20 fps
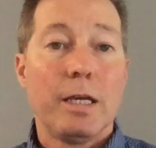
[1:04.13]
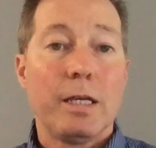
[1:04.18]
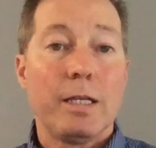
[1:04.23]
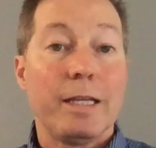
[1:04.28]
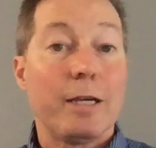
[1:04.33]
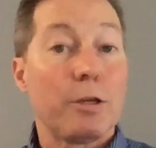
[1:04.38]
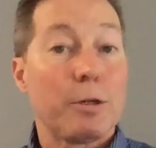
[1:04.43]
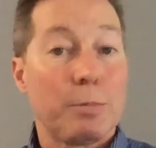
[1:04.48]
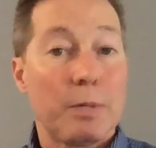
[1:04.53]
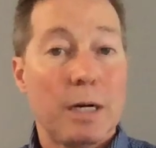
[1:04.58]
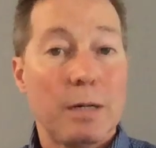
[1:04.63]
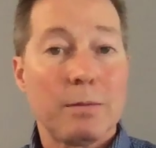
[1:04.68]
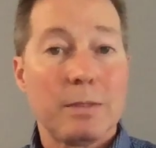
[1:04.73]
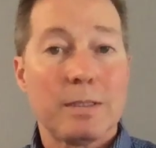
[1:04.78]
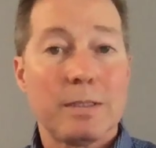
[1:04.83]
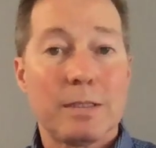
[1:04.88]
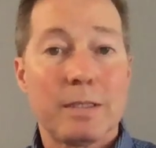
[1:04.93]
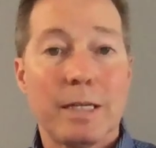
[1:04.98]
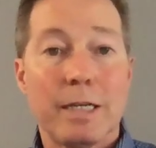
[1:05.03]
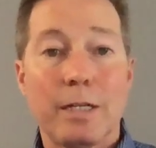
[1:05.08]
Now you're probably
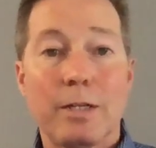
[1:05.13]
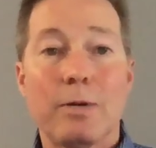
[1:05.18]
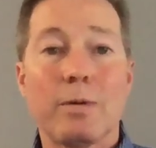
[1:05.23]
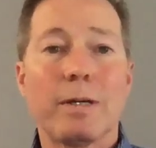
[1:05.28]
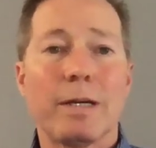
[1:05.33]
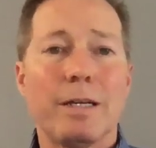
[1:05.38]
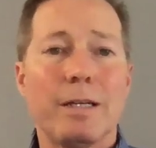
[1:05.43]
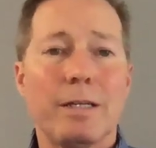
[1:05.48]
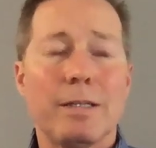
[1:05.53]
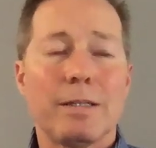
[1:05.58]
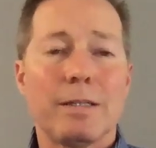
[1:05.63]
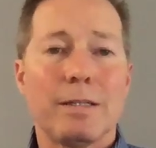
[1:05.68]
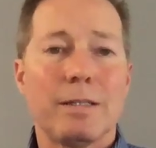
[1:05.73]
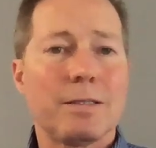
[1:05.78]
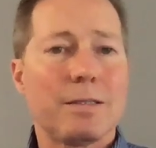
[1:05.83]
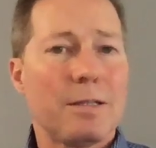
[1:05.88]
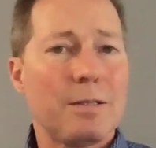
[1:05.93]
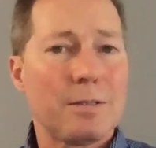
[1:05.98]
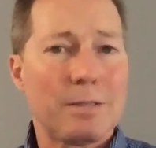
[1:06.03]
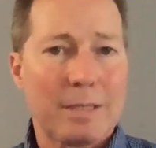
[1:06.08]
saying, okay, this
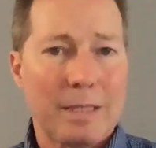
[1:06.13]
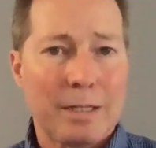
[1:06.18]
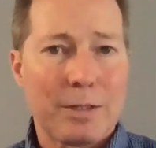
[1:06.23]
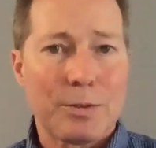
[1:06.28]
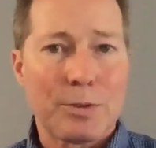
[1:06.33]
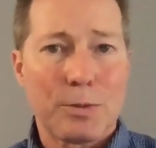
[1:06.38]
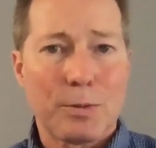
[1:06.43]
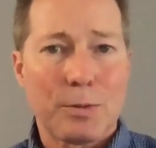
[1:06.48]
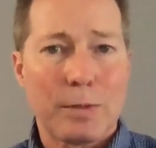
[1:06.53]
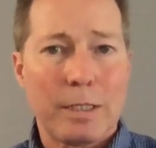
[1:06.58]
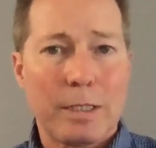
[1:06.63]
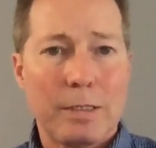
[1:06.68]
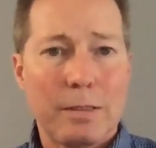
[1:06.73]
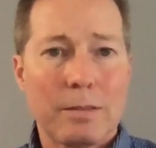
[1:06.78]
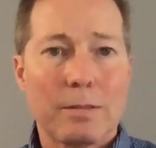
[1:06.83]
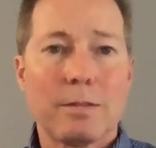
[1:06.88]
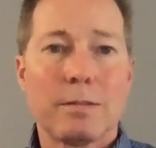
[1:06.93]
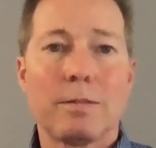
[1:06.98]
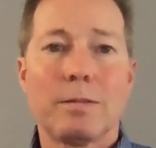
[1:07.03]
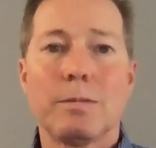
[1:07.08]
all sounds great,
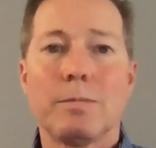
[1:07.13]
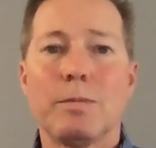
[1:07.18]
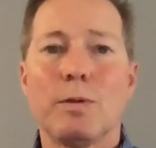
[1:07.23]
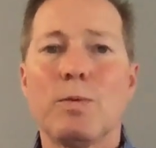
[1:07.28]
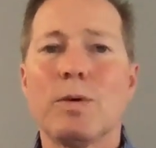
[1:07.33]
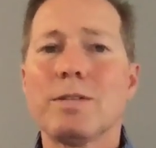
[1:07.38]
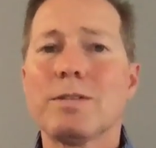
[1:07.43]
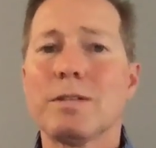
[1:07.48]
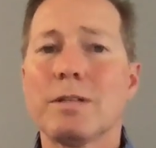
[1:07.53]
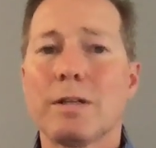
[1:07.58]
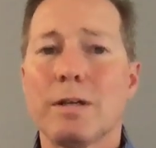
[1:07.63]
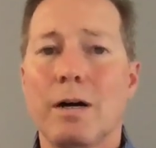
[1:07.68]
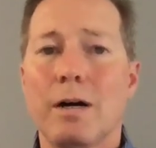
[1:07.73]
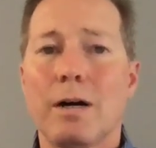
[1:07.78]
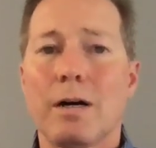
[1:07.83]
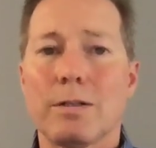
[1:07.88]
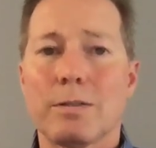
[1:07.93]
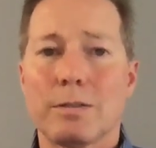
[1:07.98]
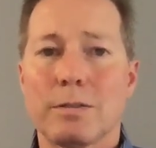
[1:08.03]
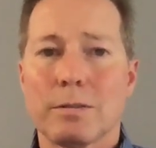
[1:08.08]
but what's the
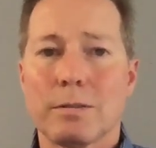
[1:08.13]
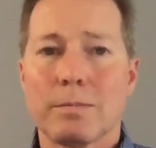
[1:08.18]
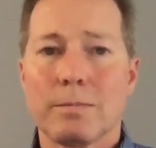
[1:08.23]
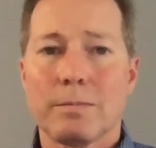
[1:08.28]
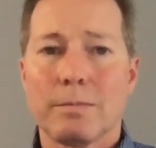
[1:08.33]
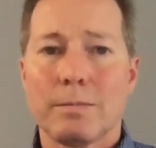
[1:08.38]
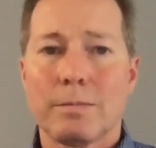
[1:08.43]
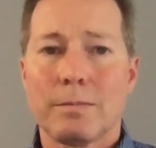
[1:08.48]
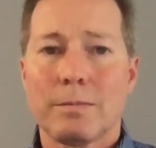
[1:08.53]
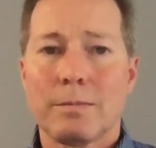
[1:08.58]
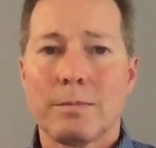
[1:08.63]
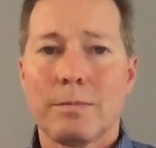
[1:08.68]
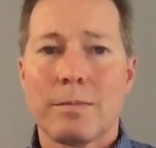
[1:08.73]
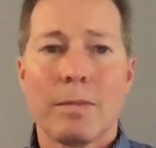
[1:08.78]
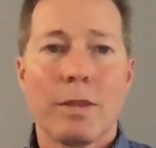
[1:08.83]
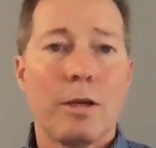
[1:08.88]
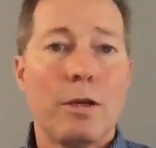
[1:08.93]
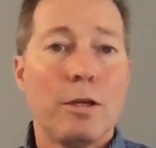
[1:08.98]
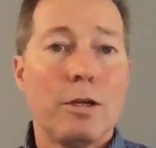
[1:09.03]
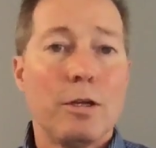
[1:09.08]
cost?
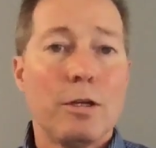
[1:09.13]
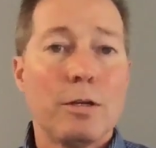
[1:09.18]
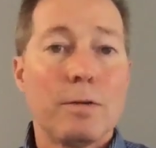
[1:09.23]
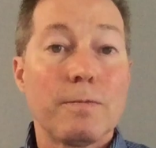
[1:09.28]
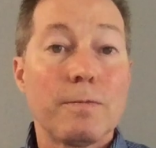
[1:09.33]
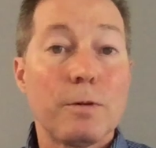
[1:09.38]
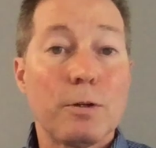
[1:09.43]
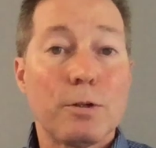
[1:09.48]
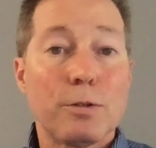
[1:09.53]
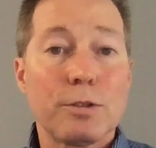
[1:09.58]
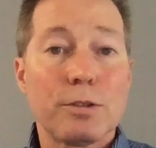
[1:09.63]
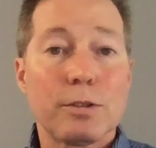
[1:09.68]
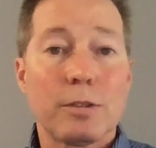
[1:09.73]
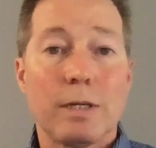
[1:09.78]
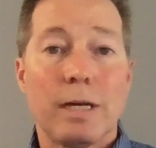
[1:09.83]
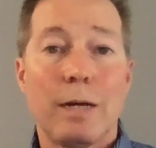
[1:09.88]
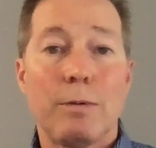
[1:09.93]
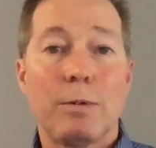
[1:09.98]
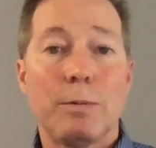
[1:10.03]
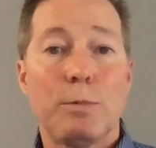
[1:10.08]
First,
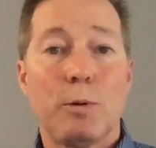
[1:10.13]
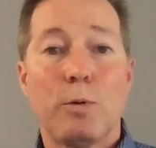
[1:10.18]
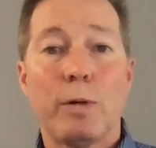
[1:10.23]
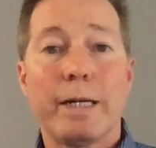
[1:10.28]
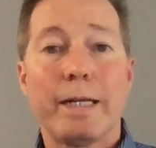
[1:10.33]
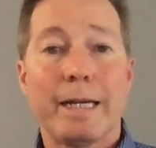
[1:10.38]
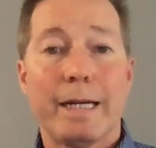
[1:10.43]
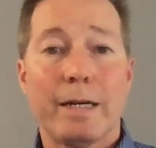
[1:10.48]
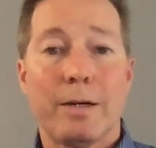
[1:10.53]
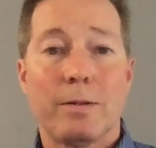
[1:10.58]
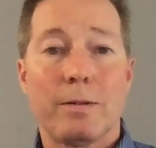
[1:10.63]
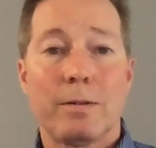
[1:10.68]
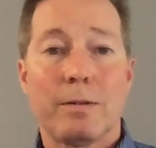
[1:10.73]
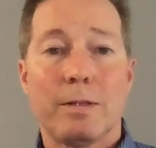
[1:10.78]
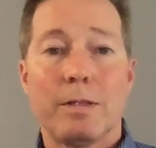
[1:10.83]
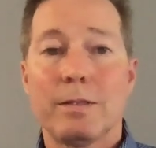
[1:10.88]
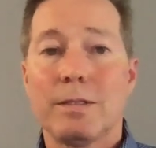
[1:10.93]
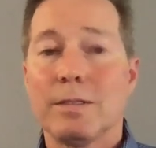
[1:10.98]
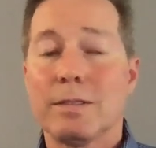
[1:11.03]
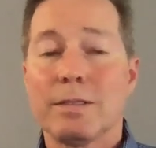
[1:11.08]
I would point out
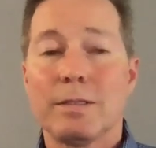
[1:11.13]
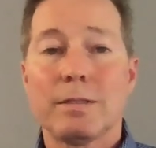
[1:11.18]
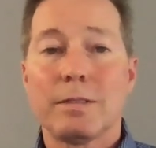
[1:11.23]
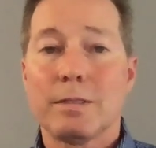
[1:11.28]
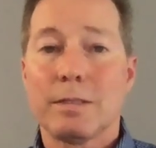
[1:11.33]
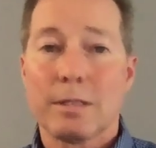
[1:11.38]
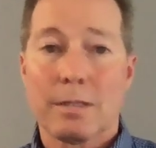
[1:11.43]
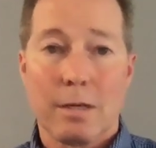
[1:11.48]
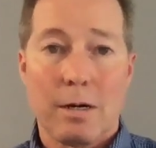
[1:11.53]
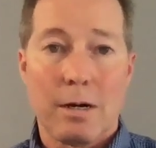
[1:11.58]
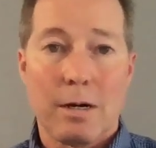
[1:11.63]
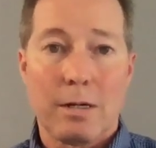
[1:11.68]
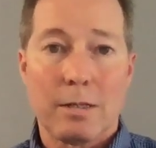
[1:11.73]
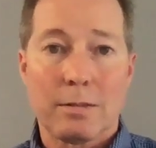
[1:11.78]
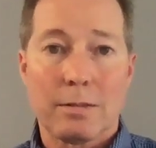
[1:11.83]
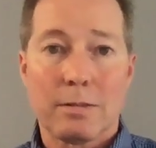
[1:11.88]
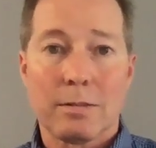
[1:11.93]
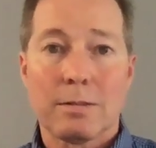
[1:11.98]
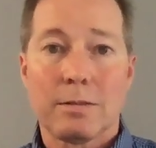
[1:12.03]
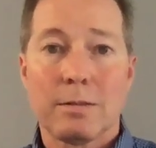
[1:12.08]
that this isn't a
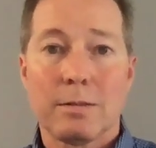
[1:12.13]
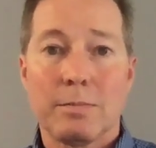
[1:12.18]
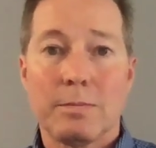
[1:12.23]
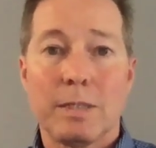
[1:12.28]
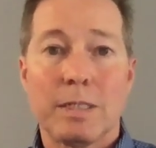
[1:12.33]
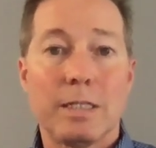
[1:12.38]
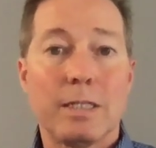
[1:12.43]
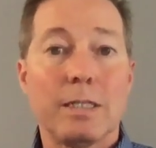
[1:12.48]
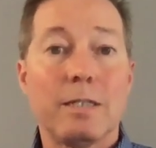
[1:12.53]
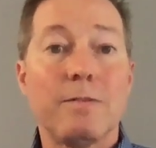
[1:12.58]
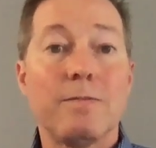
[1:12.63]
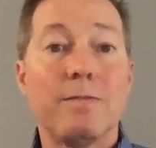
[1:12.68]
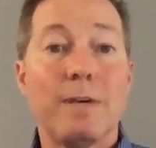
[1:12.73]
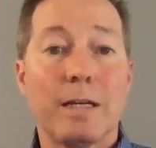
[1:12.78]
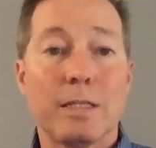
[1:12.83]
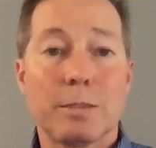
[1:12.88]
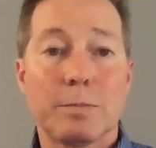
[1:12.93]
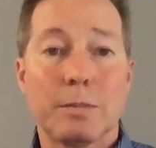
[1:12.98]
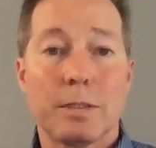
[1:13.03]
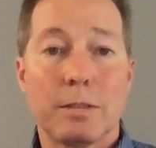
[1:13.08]
cost, but an
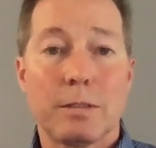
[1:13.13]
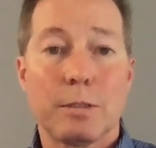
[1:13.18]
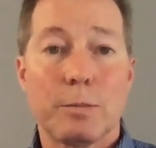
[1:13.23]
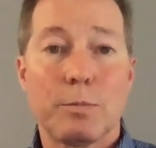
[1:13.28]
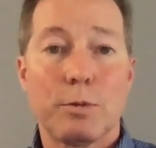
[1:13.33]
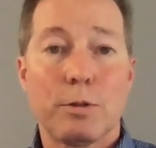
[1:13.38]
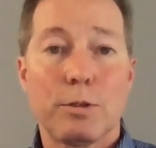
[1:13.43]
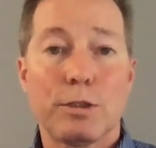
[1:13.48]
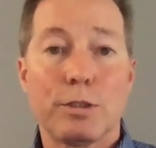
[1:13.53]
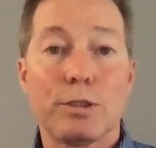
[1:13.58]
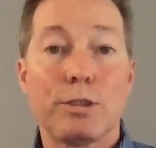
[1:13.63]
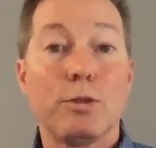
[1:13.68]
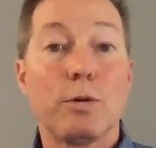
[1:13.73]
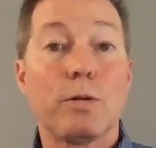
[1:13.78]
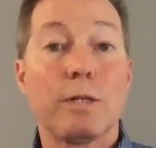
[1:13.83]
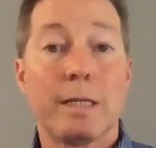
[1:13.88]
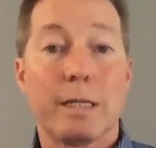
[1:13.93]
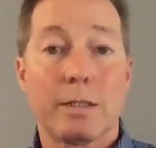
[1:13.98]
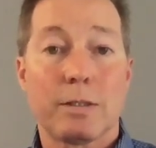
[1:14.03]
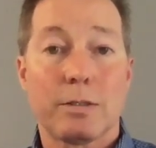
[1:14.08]
investment to purchase your
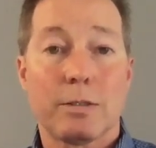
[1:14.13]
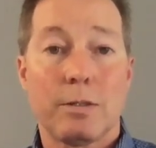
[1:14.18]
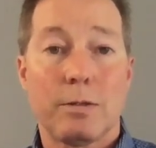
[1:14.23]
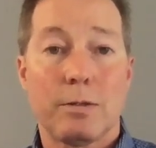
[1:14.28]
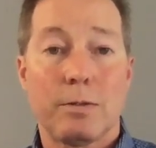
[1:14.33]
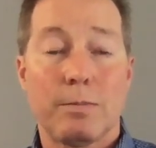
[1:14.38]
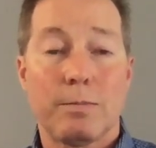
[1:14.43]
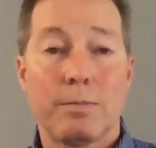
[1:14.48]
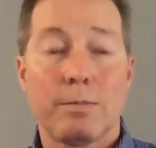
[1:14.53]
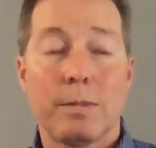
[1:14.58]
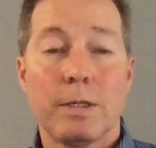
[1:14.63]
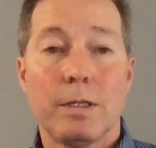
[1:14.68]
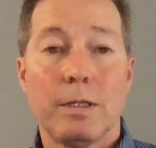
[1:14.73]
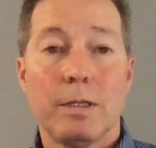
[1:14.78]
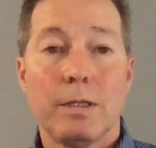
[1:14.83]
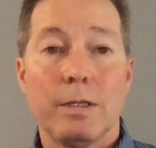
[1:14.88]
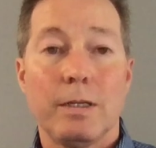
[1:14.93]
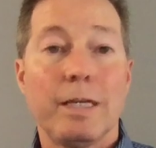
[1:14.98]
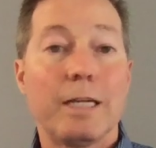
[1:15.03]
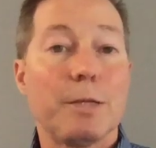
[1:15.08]
next home
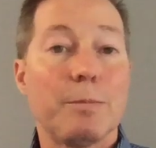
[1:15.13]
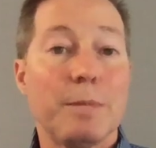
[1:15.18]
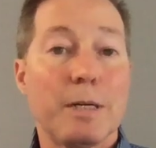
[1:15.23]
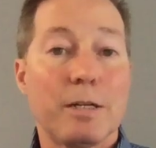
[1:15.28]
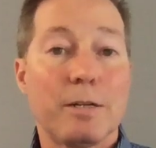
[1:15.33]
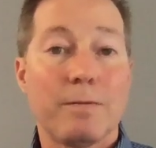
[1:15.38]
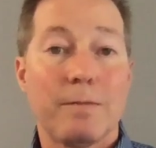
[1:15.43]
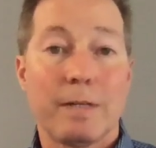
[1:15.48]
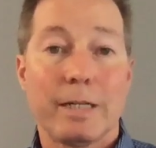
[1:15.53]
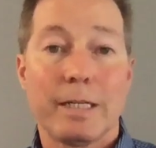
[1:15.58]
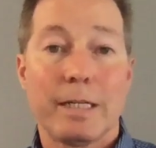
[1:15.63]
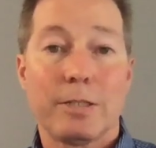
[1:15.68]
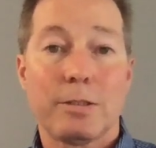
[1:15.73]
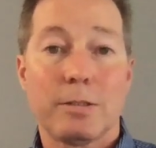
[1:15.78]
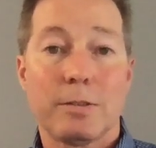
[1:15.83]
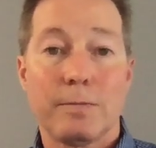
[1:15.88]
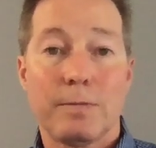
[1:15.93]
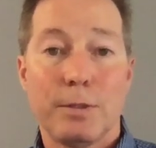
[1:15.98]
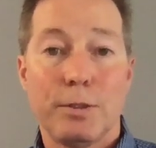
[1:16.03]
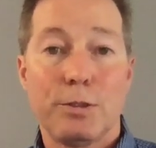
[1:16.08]
and a better financial
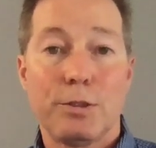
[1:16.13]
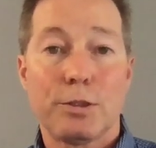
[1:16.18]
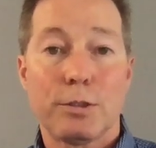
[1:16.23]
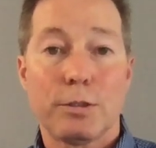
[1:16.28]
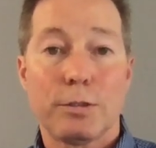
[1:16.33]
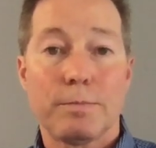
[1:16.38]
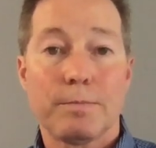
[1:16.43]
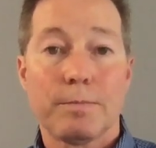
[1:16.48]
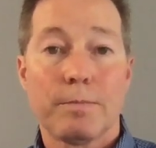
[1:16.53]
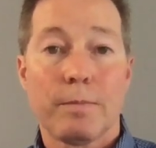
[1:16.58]
future.